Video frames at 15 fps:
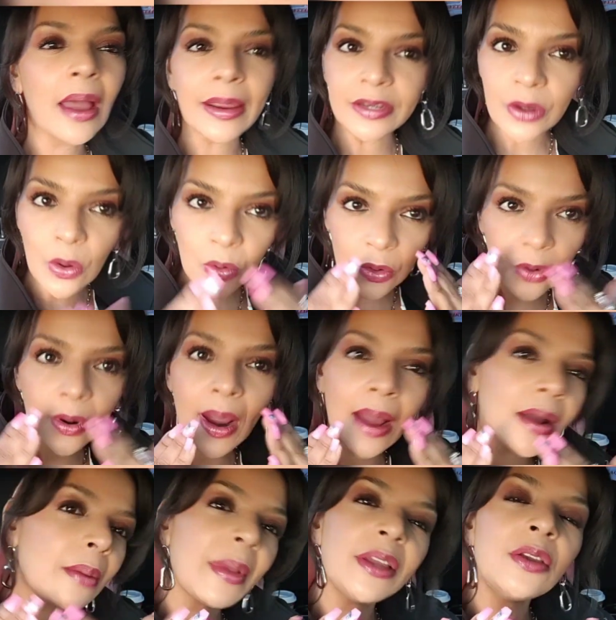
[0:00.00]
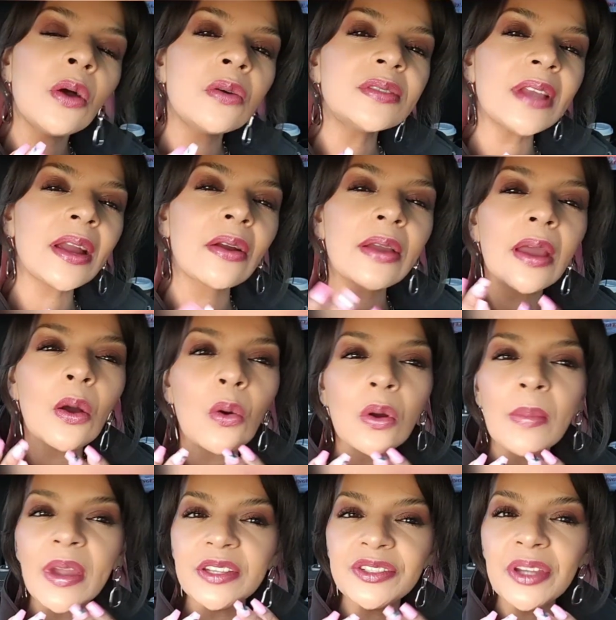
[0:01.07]
I don't crack on my nose area or
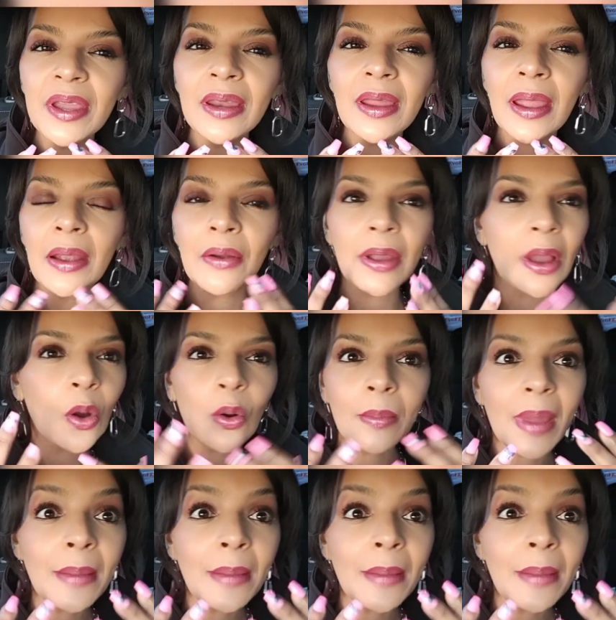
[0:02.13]
my chin area or my